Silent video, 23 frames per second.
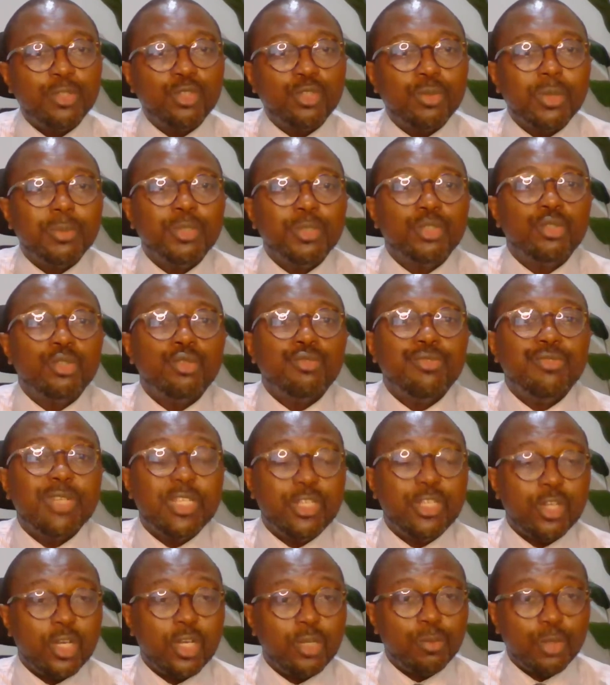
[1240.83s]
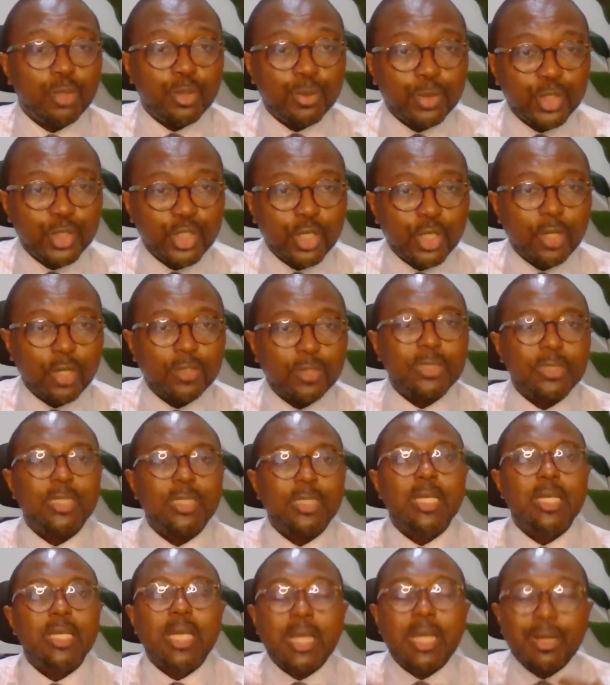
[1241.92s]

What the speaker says: you to be able to read your own emotions,